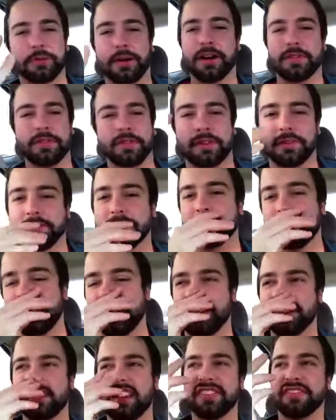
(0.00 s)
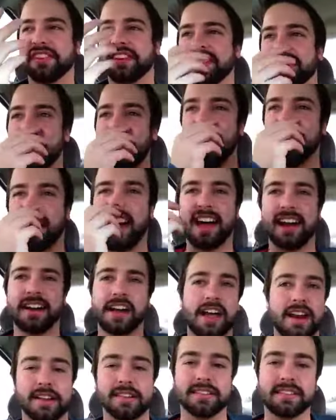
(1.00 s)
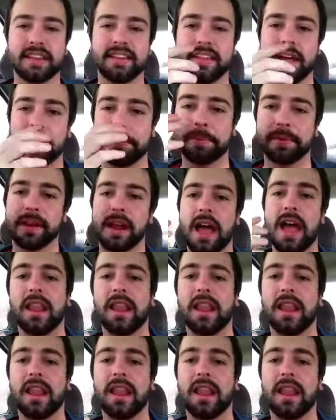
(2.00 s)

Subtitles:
whatever, like stuff like that. I didn't say that, but